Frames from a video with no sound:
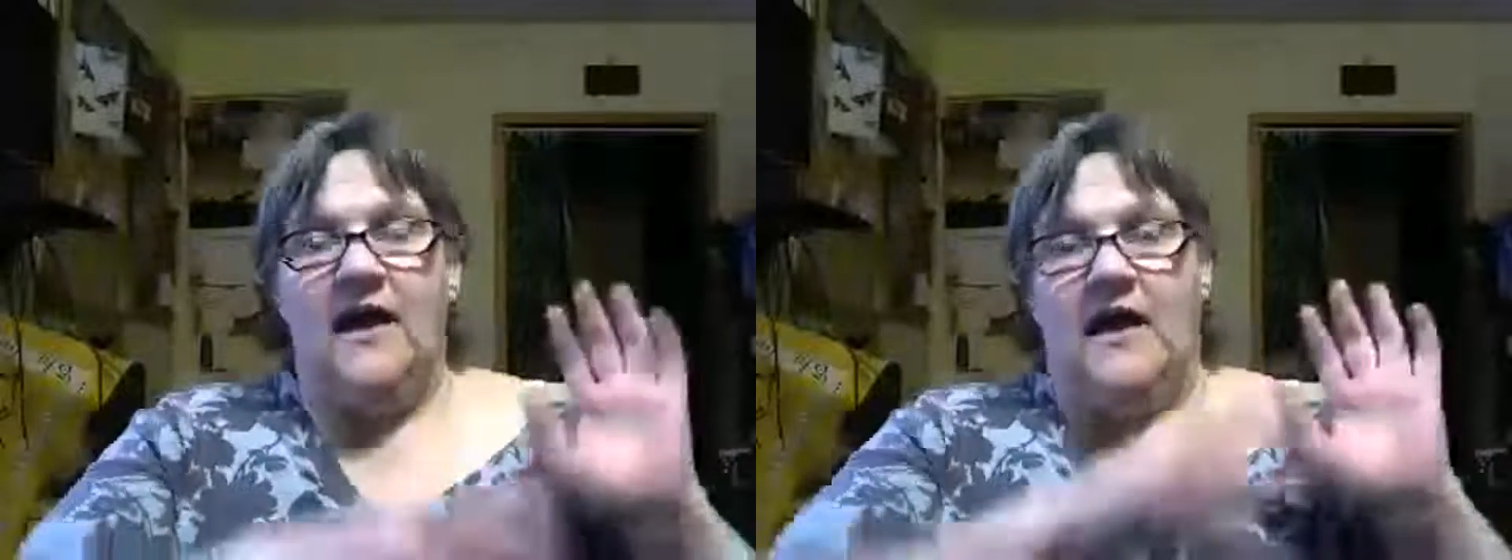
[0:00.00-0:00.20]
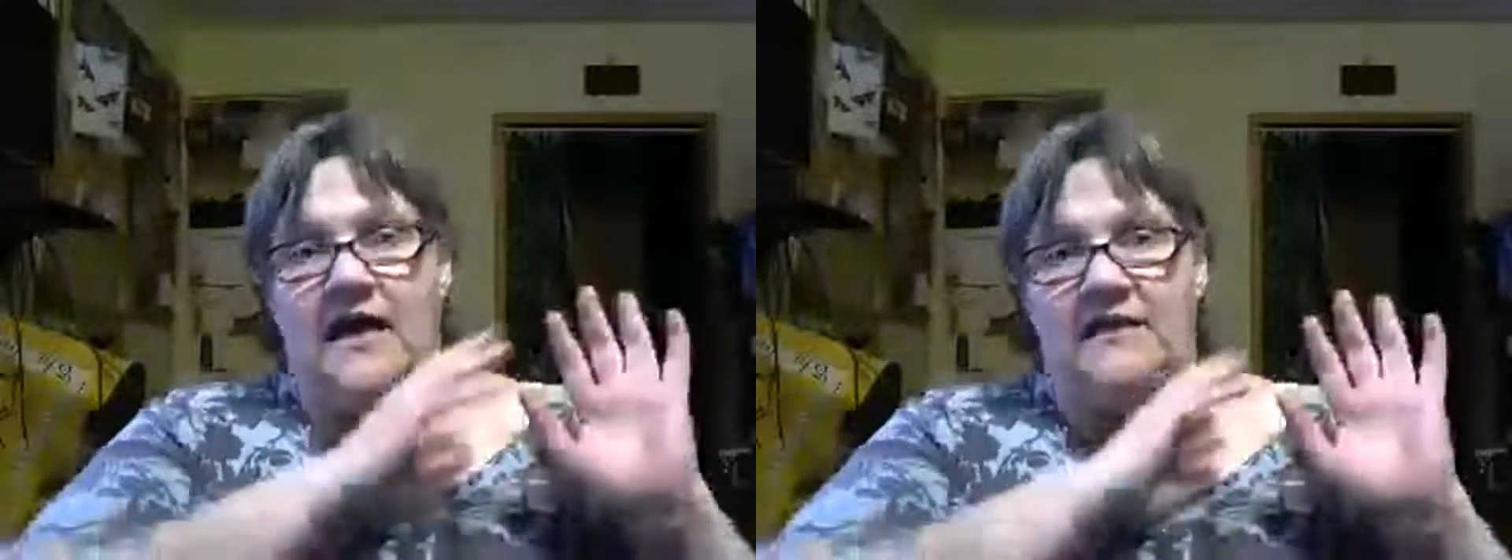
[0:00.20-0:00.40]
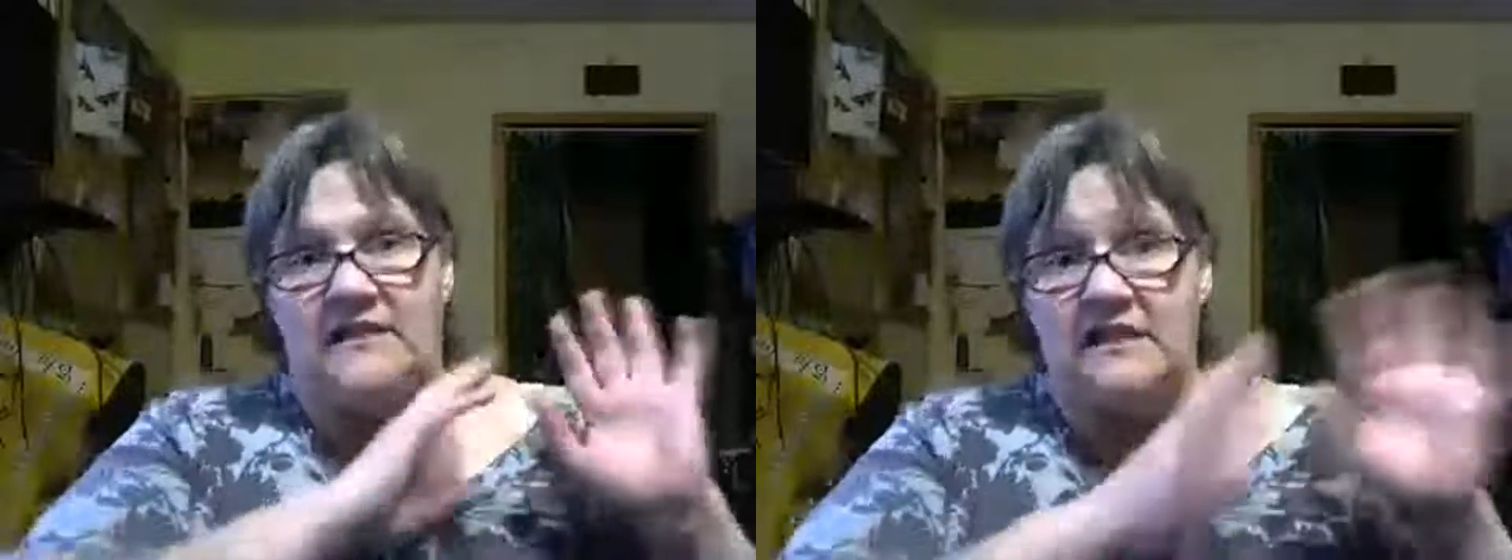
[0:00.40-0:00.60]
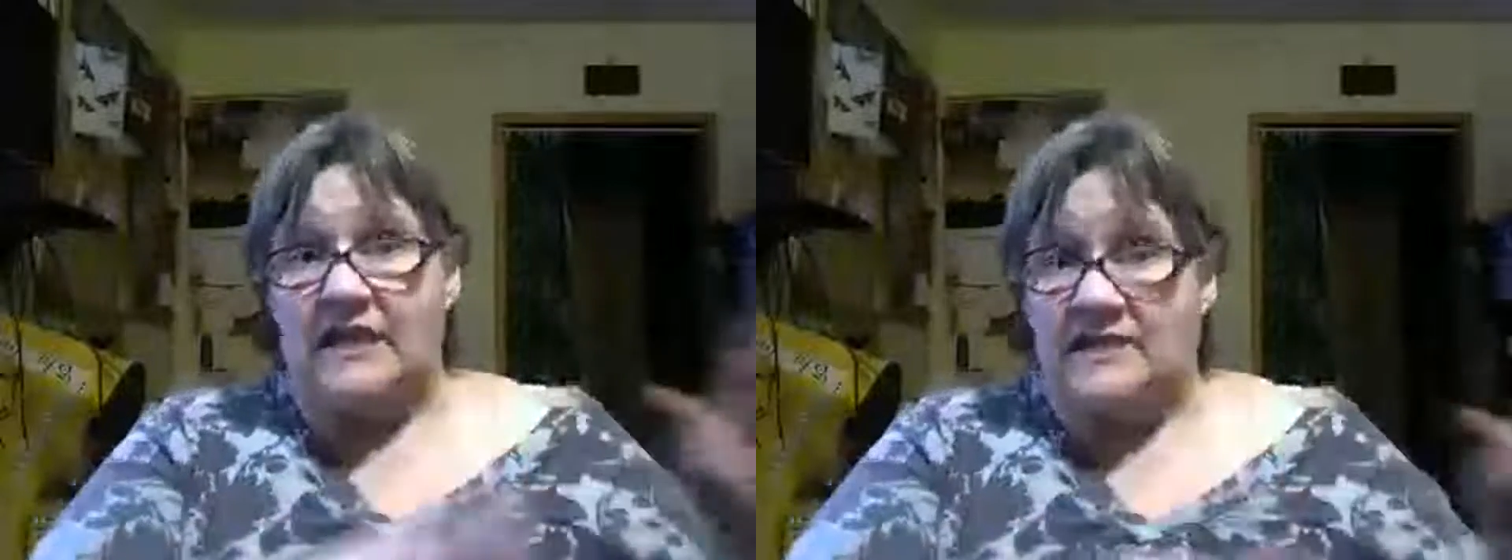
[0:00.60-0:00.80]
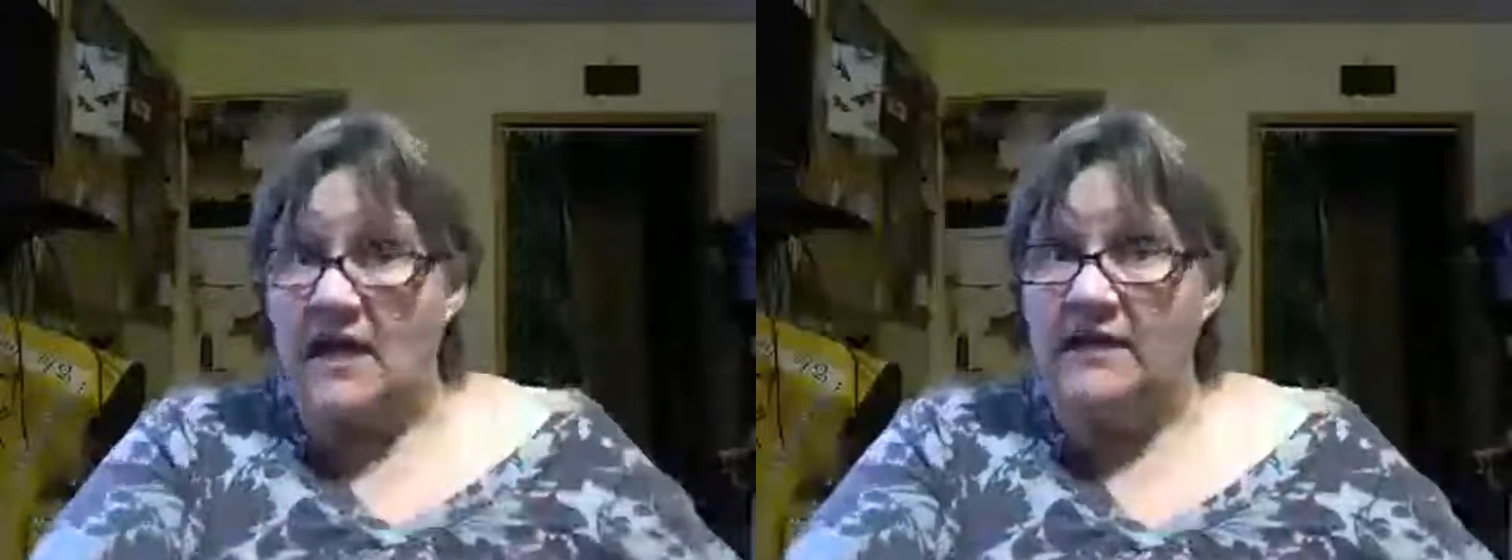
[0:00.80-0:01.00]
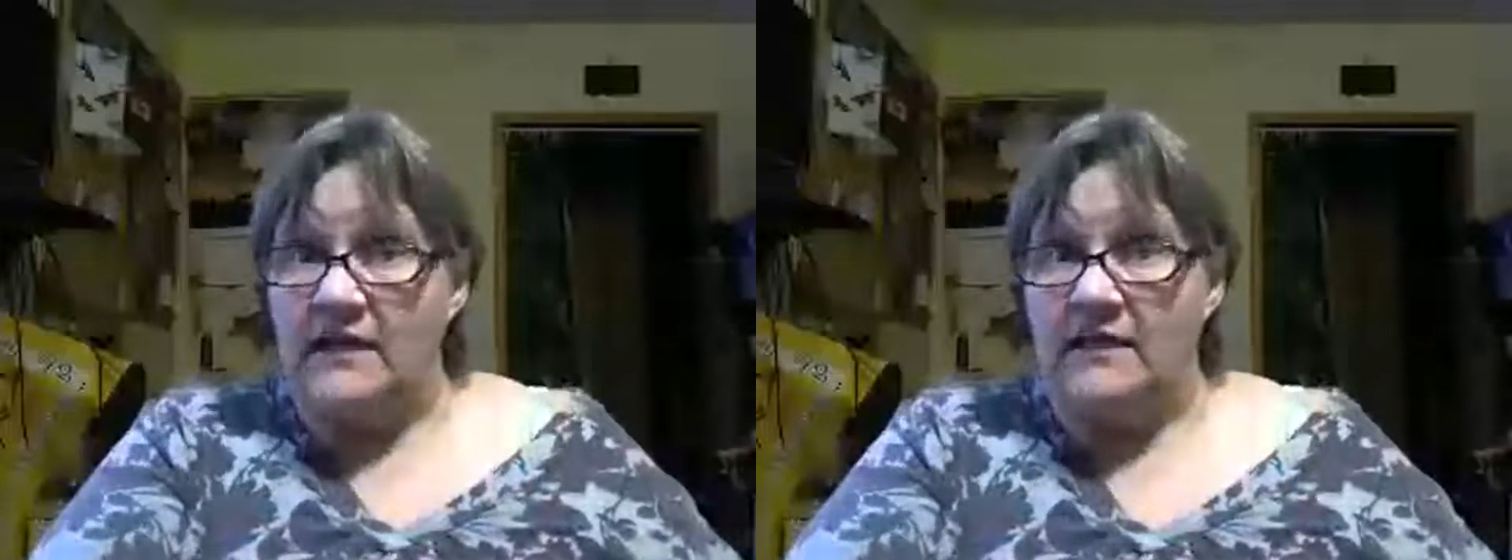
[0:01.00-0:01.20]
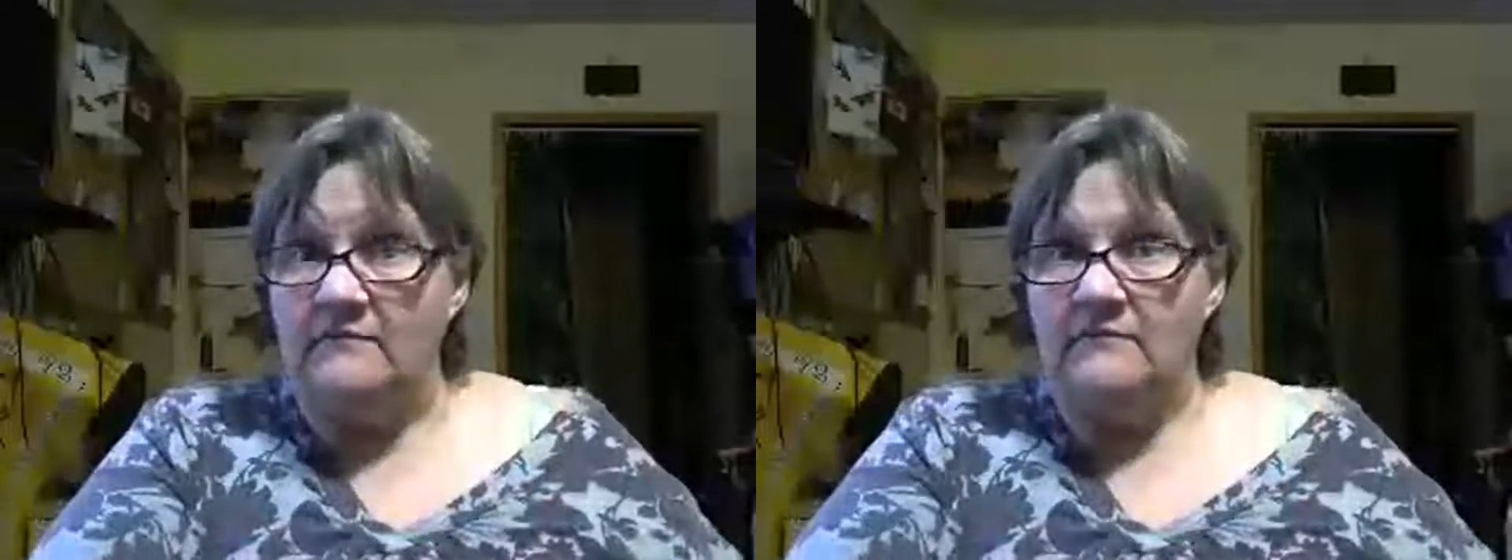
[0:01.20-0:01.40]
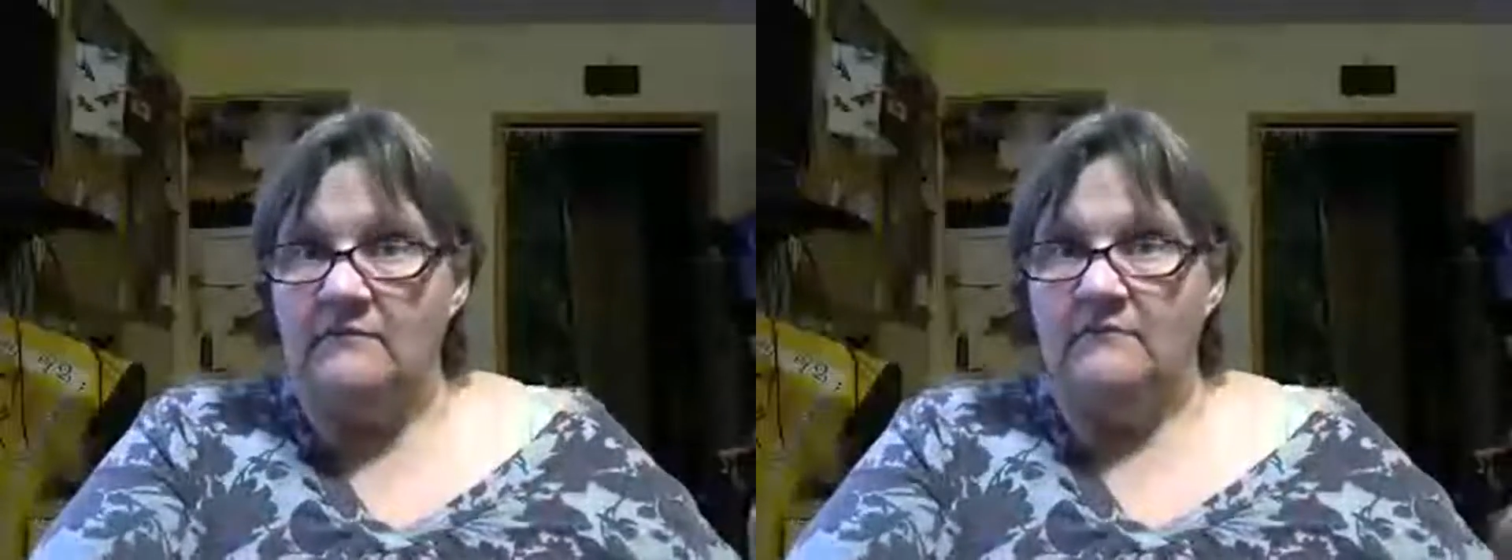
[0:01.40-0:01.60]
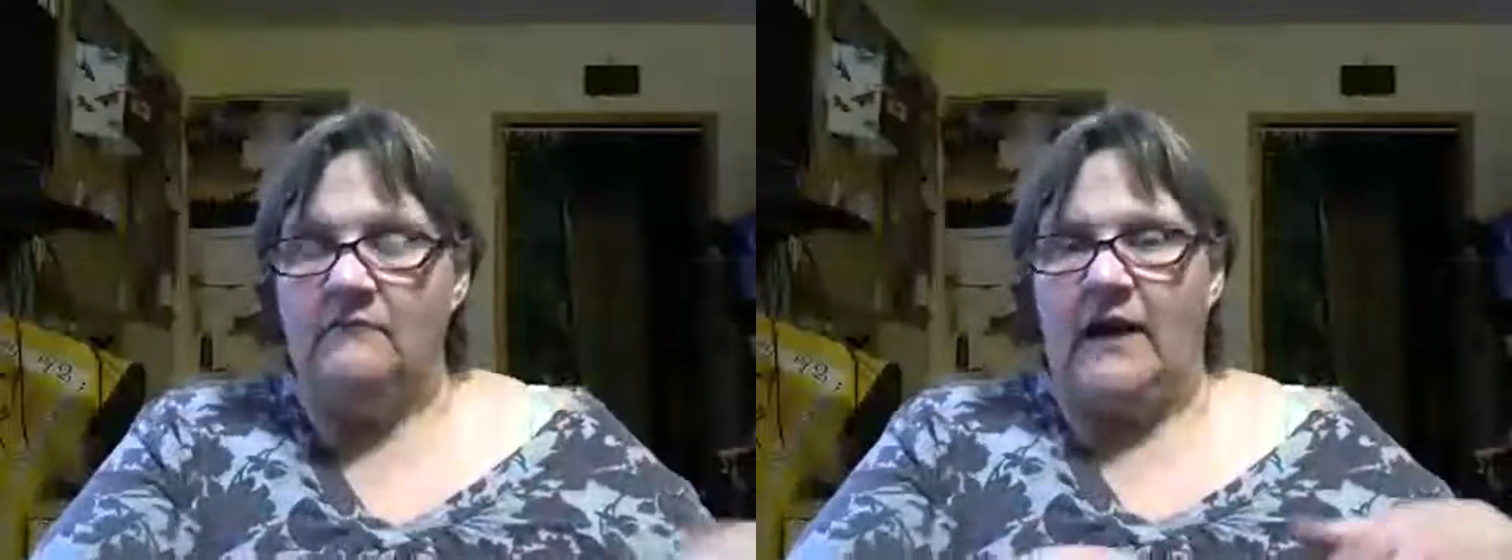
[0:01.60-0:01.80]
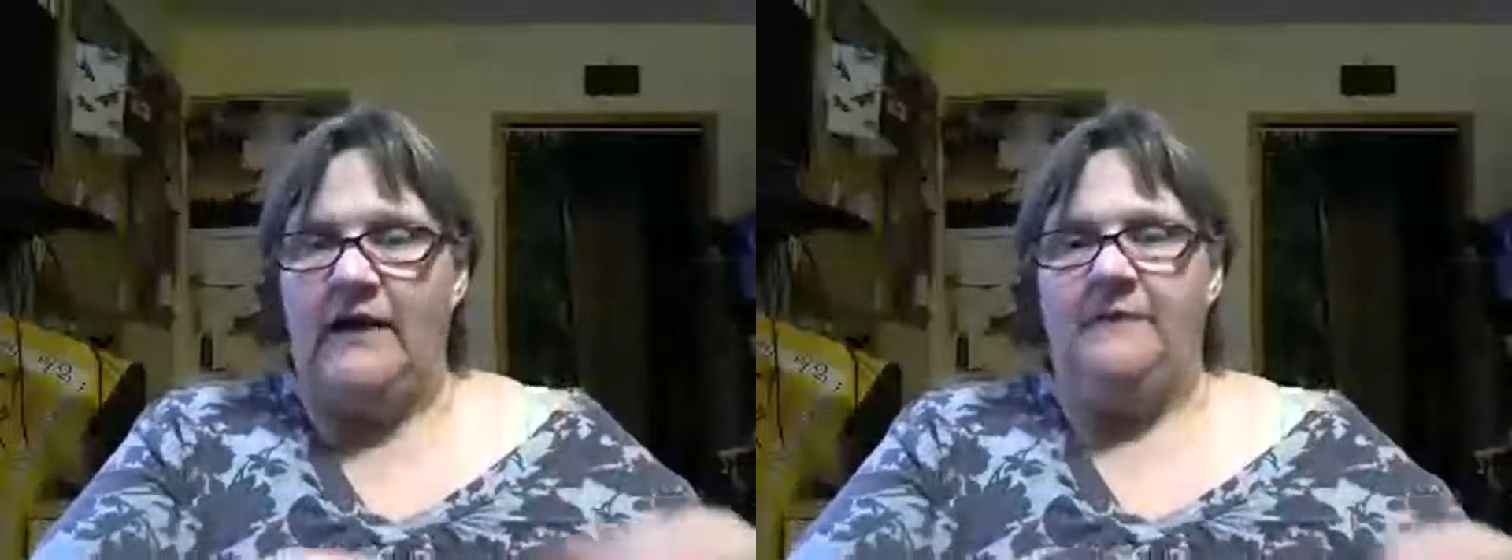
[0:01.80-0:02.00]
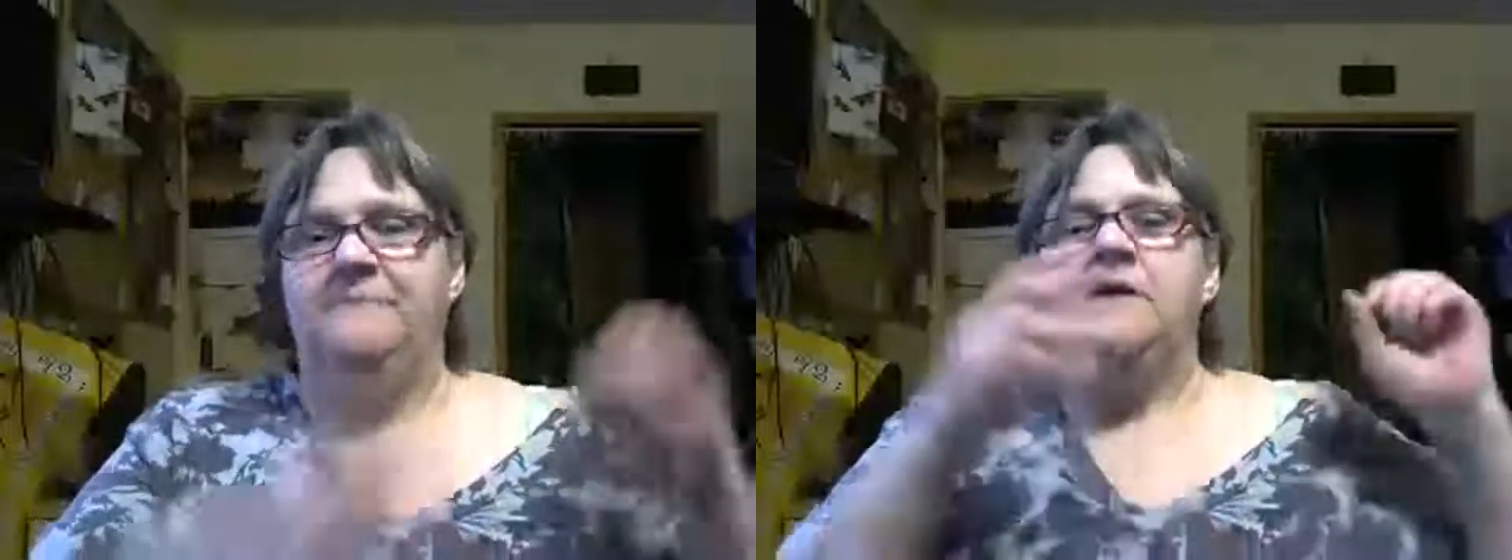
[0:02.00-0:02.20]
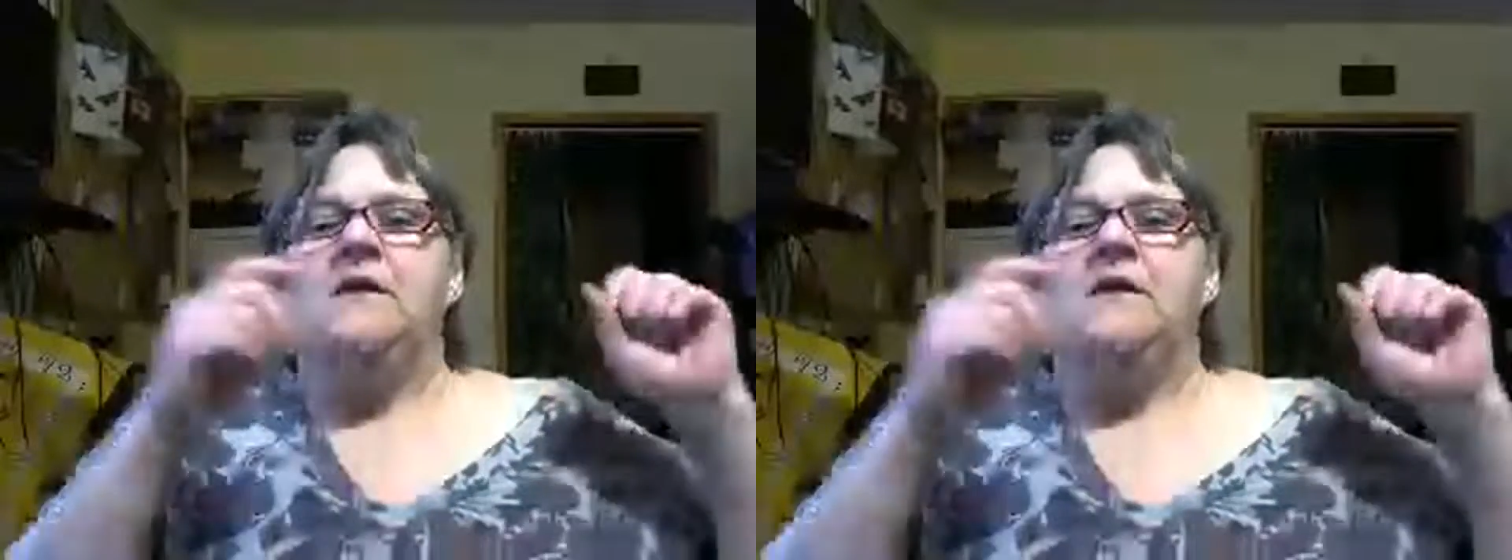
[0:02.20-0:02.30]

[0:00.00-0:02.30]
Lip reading: and sliced onion. Right.